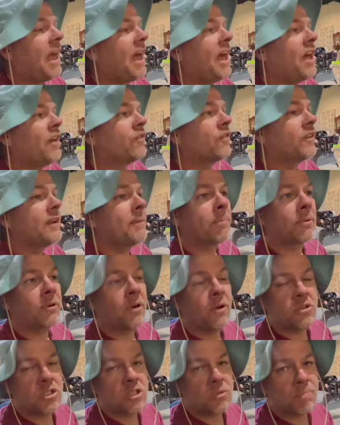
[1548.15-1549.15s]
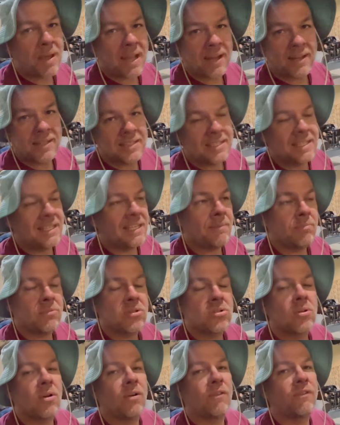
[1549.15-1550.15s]
Every pro spec team
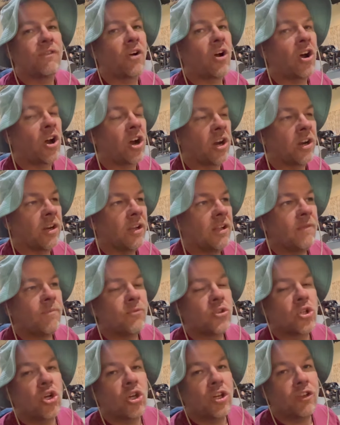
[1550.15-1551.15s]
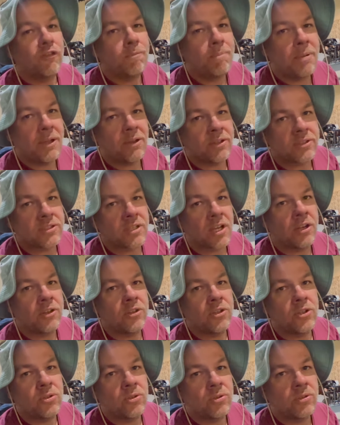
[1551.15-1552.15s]
so far could have built a
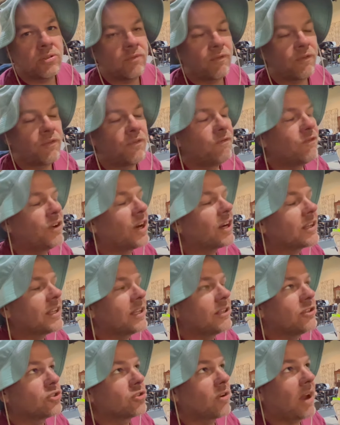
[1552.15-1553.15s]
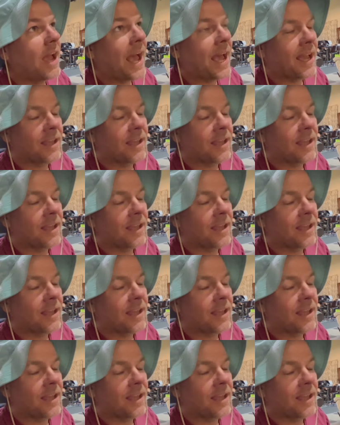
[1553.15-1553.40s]
new fucking track